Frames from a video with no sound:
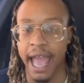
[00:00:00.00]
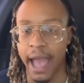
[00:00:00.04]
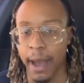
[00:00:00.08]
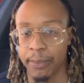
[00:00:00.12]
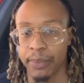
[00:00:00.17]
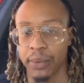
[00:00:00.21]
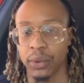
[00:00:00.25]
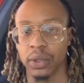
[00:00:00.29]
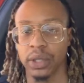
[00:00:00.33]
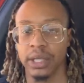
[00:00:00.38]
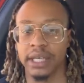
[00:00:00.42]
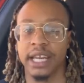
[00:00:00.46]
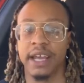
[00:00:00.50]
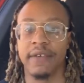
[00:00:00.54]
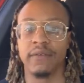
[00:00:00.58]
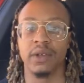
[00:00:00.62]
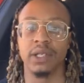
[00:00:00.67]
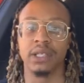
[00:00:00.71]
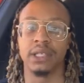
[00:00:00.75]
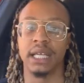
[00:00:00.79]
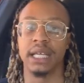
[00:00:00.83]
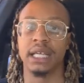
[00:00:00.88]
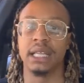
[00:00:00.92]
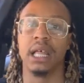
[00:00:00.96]
Apple and
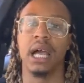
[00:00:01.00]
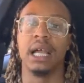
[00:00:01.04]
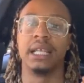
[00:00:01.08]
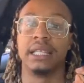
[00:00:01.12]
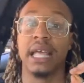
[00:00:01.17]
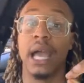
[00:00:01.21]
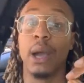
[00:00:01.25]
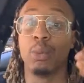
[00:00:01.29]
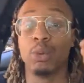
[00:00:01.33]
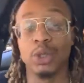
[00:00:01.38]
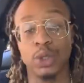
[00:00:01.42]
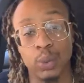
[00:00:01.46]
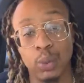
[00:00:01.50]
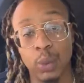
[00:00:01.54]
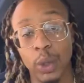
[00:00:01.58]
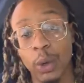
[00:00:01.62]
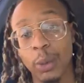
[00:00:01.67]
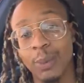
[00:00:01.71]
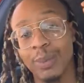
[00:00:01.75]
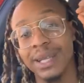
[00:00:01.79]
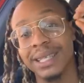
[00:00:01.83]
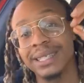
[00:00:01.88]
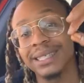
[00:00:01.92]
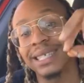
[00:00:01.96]
everything like that, which
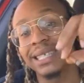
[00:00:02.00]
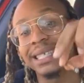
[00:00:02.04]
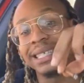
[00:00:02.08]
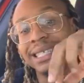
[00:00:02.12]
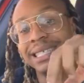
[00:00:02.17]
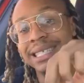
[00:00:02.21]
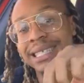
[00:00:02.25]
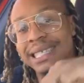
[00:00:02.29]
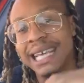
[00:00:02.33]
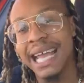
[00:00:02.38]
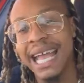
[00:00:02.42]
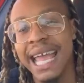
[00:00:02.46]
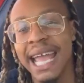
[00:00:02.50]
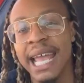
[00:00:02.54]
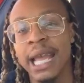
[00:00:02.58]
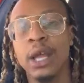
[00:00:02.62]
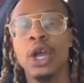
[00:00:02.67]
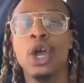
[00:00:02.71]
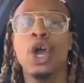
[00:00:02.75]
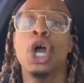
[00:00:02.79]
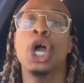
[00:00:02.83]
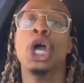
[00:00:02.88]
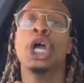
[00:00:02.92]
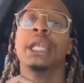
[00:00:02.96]
will be
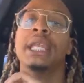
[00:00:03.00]
today,